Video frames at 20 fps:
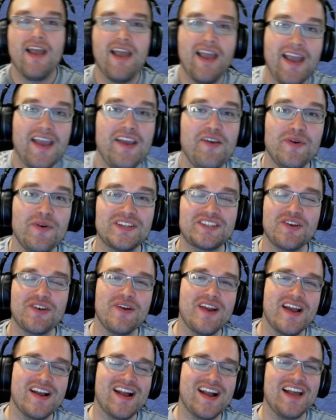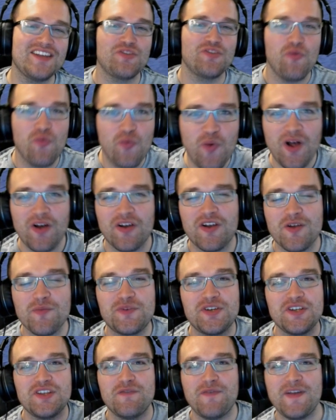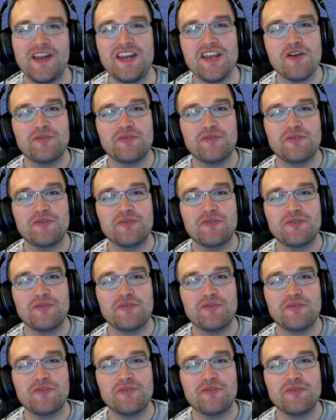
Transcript: Hey, what's going on, guys? Welcome to the video